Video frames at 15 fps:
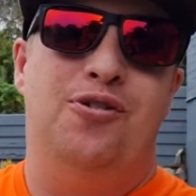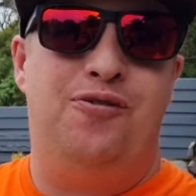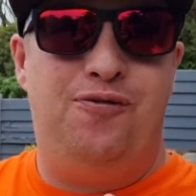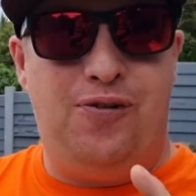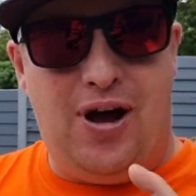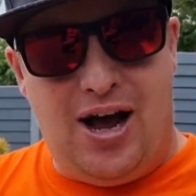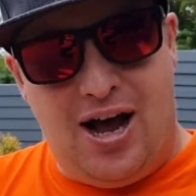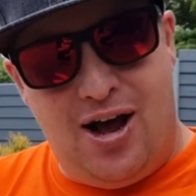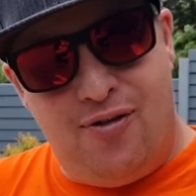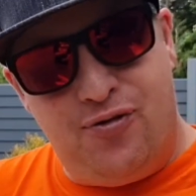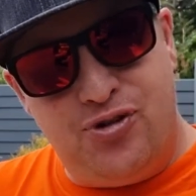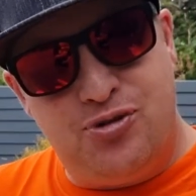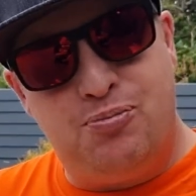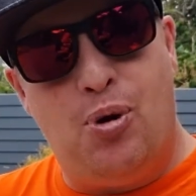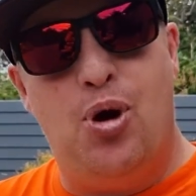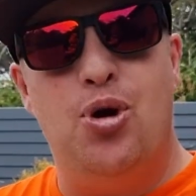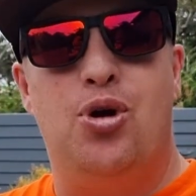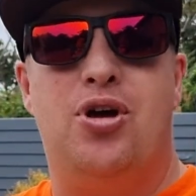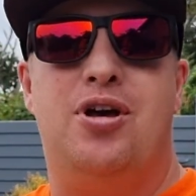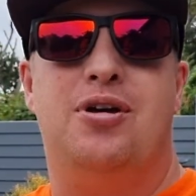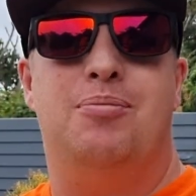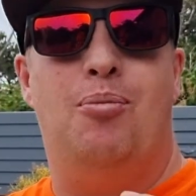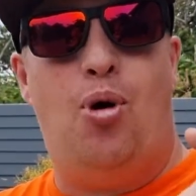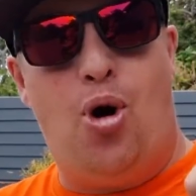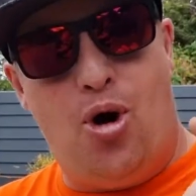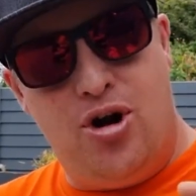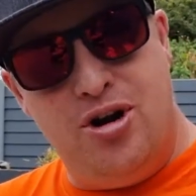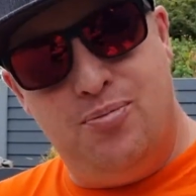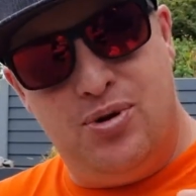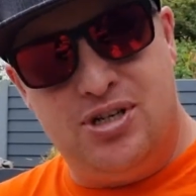5-spoke
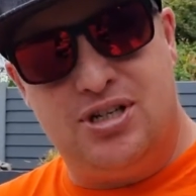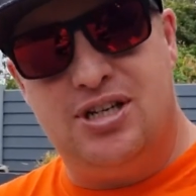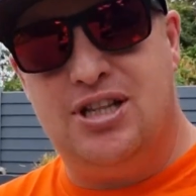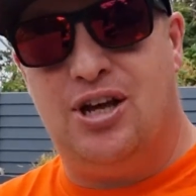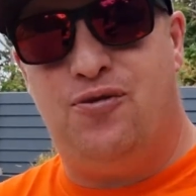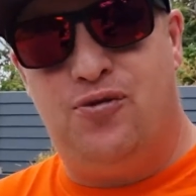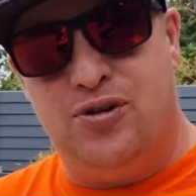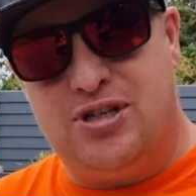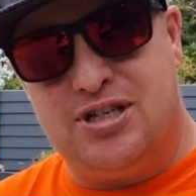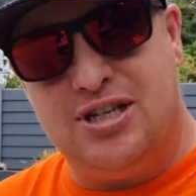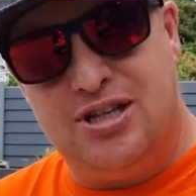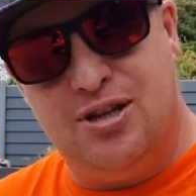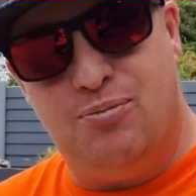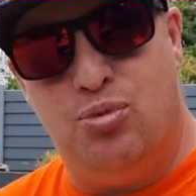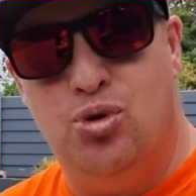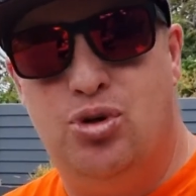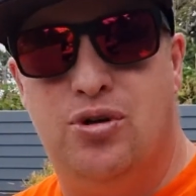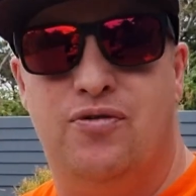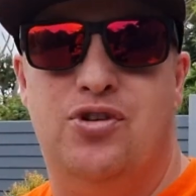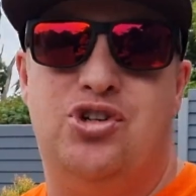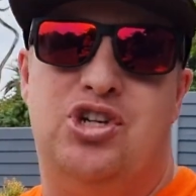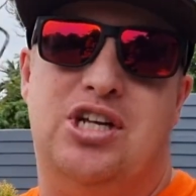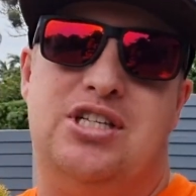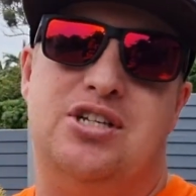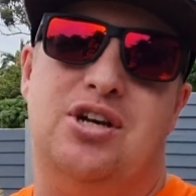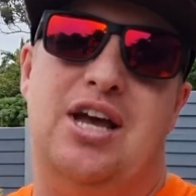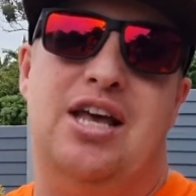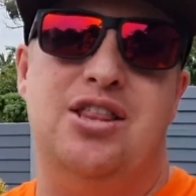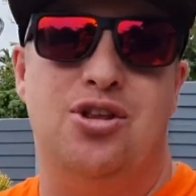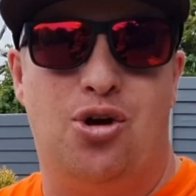Mari biscuit that fits in the boot of the Jetta
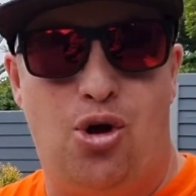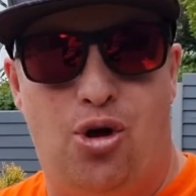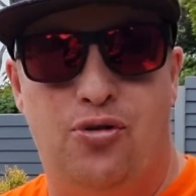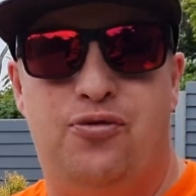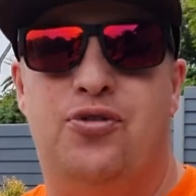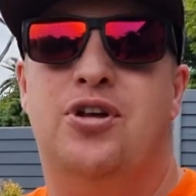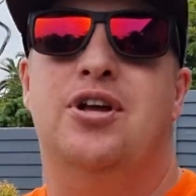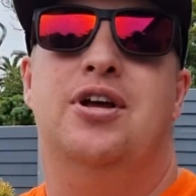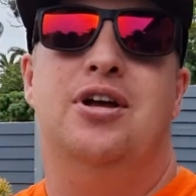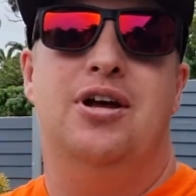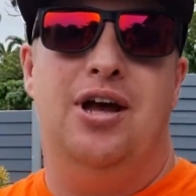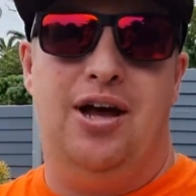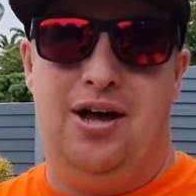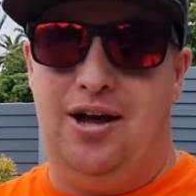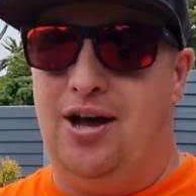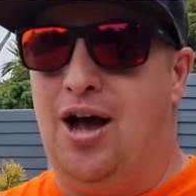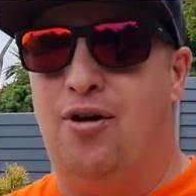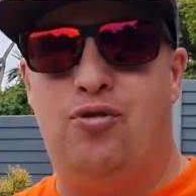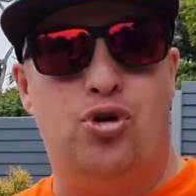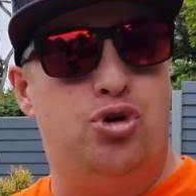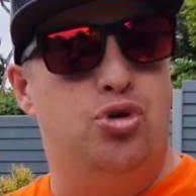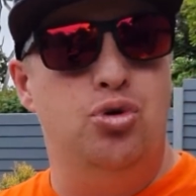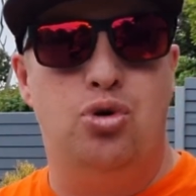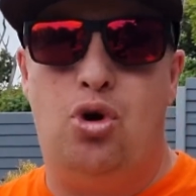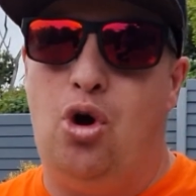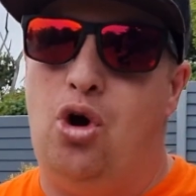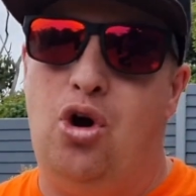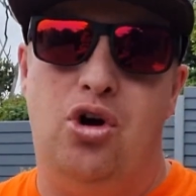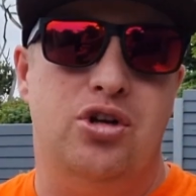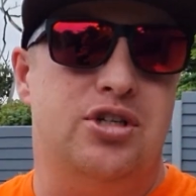and the Golf, I've got two
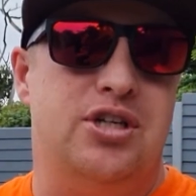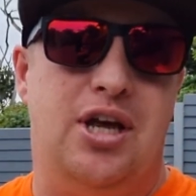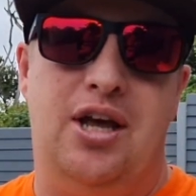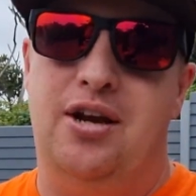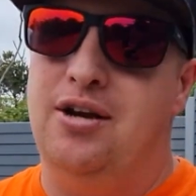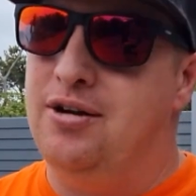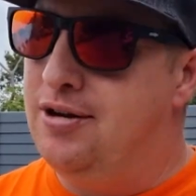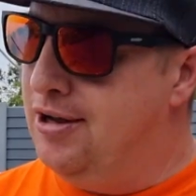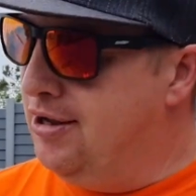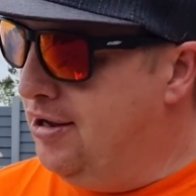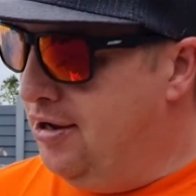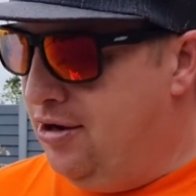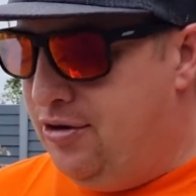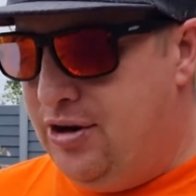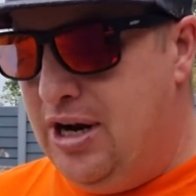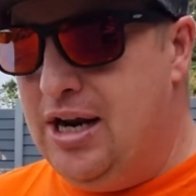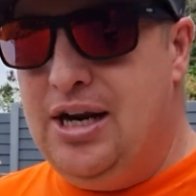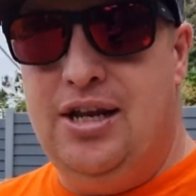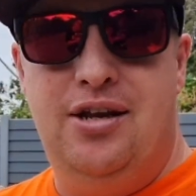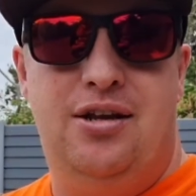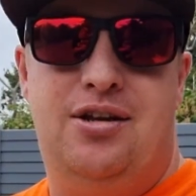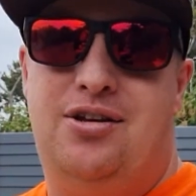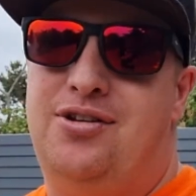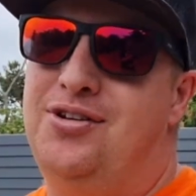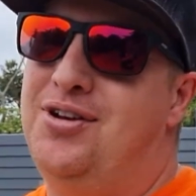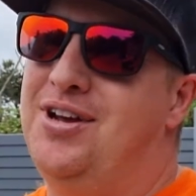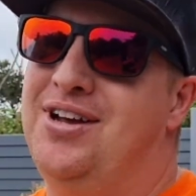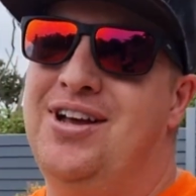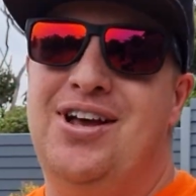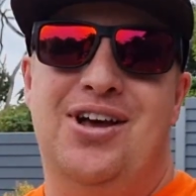cars, and really
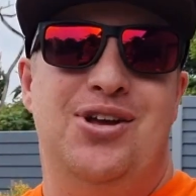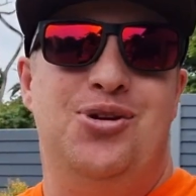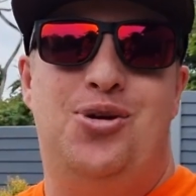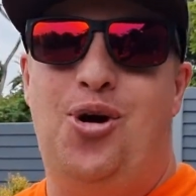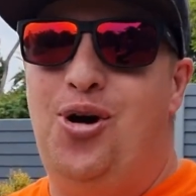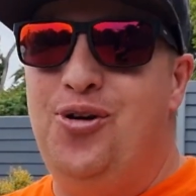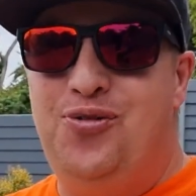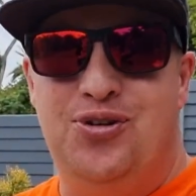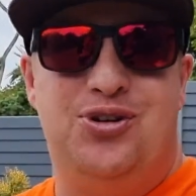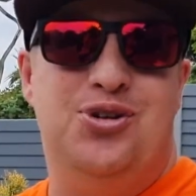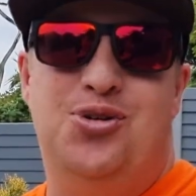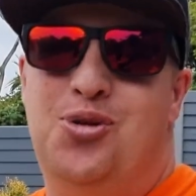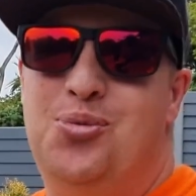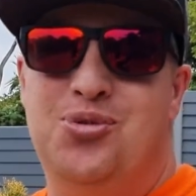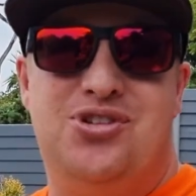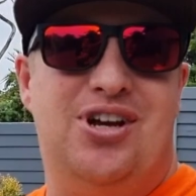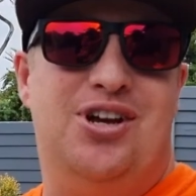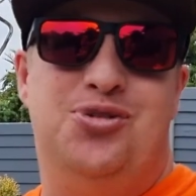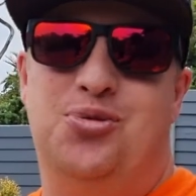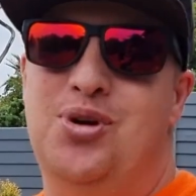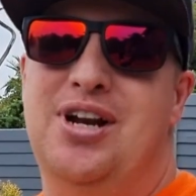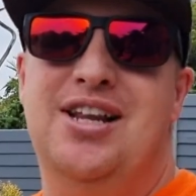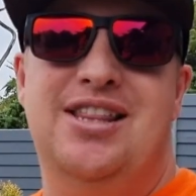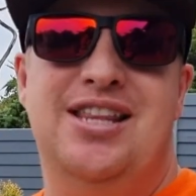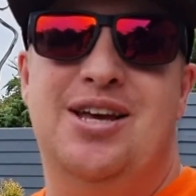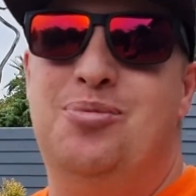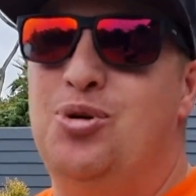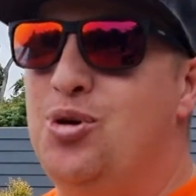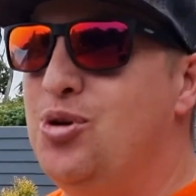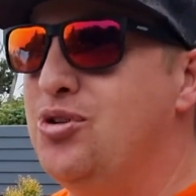you can't fit a normal size wheel in
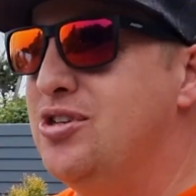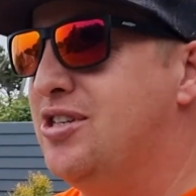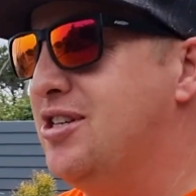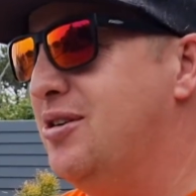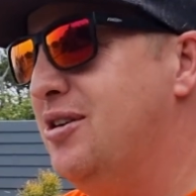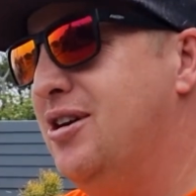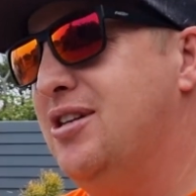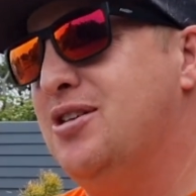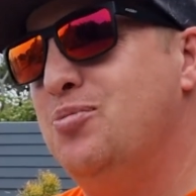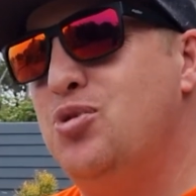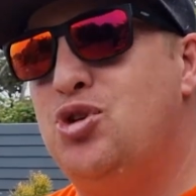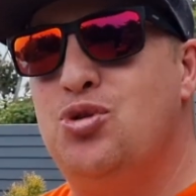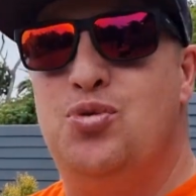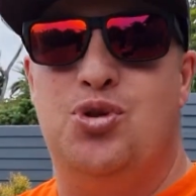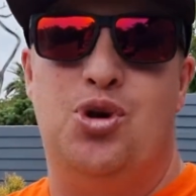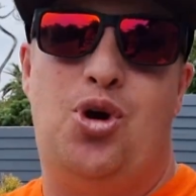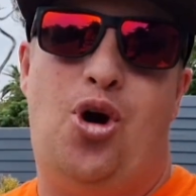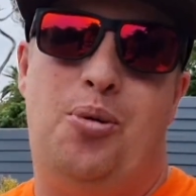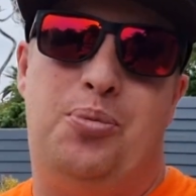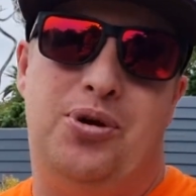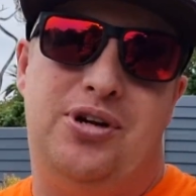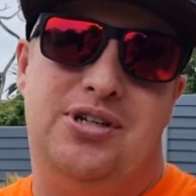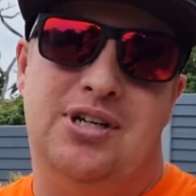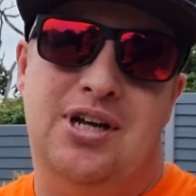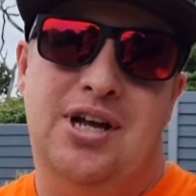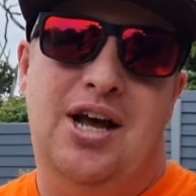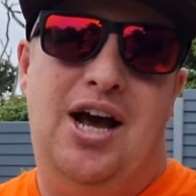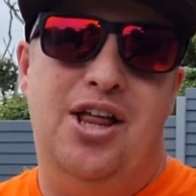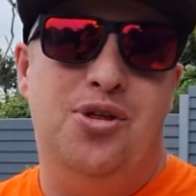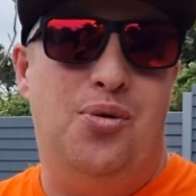there, because it's a mission with the carpet.
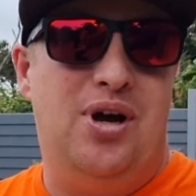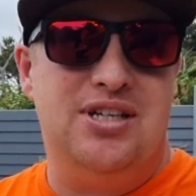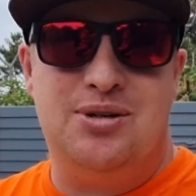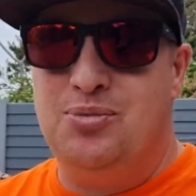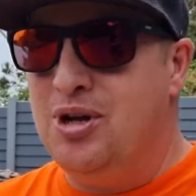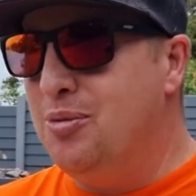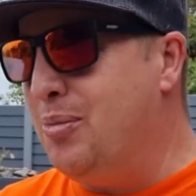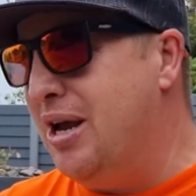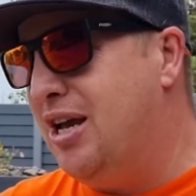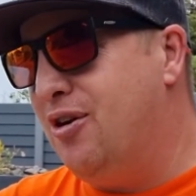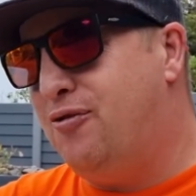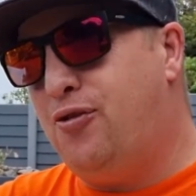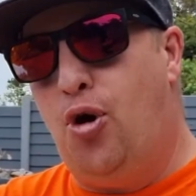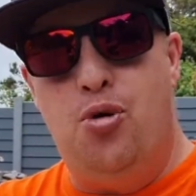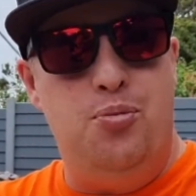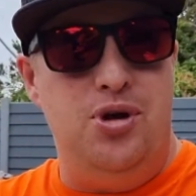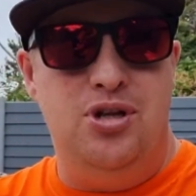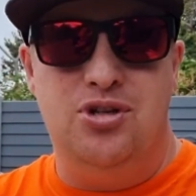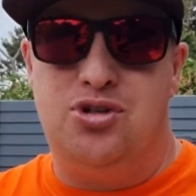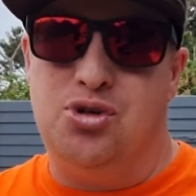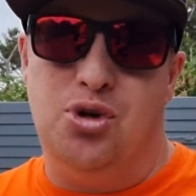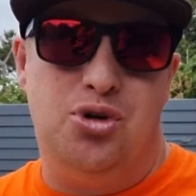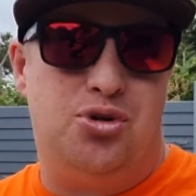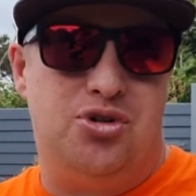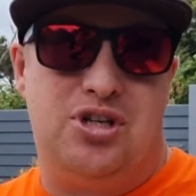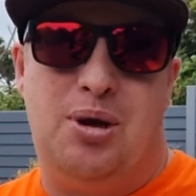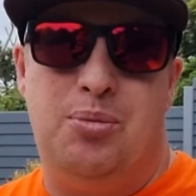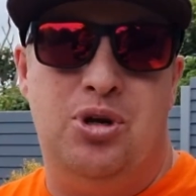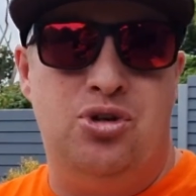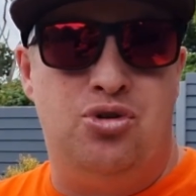Otherwise I'm going to make a foam insert or
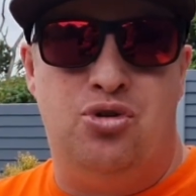something to